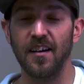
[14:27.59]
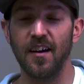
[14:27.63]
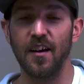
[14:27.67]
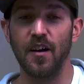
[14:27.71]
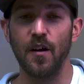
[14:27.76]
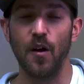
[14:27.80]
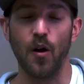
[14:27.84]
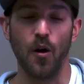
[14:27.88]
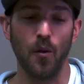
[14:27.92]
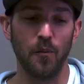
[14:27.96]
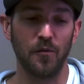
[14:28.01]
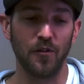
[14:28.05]

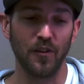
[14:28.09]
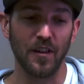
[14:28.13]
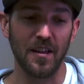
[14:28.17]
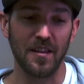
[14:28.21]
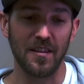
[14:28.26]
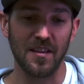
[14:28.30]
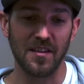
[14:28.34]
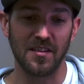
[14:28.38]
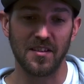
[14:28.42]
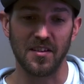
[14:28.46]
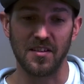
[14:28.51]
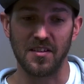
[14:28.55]
Hopefully
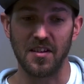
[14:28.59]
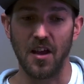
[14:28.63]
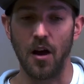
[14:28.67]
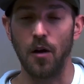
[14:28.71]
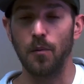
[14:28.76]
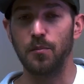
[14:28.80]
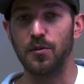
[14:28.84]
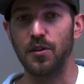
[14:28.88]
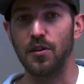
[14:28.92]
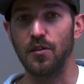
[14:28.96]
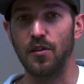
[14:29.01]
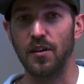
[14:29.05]
this has
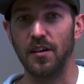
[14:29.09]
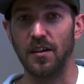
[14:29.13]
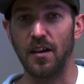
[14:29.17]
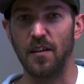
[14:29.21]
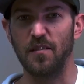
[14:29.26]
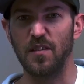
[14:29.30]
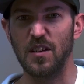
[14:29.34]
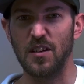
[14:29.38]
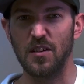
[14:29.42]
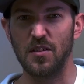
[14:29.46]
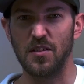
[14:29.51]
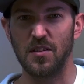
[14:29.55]
helped you and given
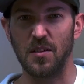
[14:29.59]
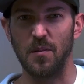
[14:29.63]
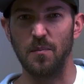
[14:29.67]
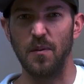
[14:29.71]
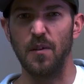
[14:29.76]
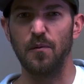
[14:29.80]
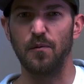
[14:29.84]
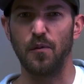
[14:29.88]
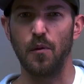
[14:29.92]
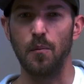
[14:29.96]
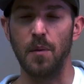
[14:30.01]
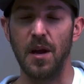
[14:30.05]
you some
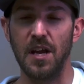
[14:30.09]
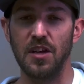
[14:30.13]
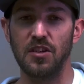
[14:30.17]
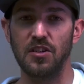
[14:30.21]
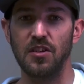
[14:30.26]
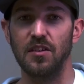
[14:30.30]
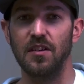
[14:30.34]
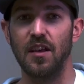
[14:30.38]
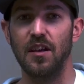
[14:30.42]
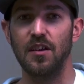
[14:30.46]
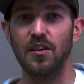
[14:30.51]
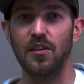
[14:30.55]
information
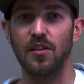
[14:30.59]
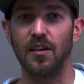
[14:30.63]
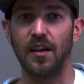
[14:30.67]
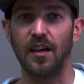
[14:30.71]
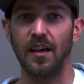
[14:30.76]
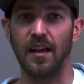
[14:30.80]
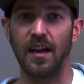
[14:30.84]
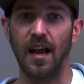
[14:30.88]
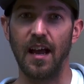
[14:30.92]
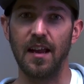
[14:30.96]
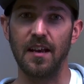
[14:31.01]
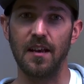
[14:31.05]
that you can
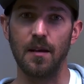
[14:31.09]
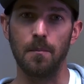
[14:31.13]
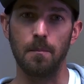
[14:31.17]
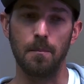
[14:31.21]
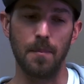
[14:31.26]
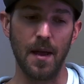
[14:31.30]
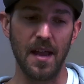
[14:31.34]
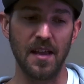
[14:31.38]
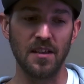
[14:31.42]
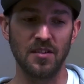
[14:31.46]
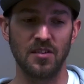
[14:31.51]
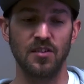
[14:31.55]
kind of
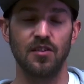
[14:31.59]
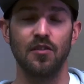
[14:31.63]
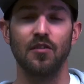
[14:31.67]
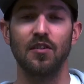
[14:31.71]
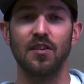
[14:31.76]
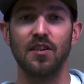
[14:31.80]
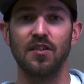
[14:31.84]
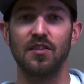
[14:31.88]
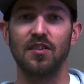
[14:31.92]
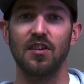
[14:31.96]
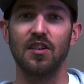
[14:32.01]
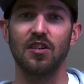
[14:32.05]
base your
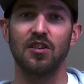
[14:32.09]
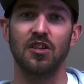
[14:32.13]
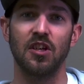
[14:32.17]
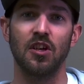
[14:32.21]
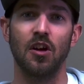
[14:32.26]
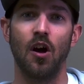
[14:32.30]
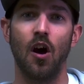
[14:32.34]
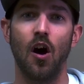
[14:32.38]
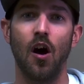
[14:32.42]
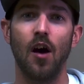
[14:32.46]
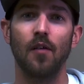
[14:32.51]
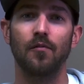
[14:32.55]
decision
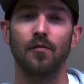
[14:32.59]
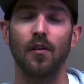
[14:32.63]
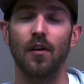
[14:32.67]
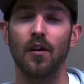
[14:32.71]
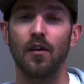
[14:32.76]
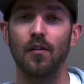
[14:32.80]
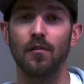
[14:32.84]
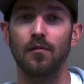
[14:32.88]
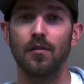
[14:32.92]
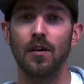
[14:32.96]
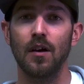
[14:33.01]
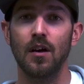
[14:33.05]
off
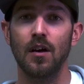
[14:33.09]
of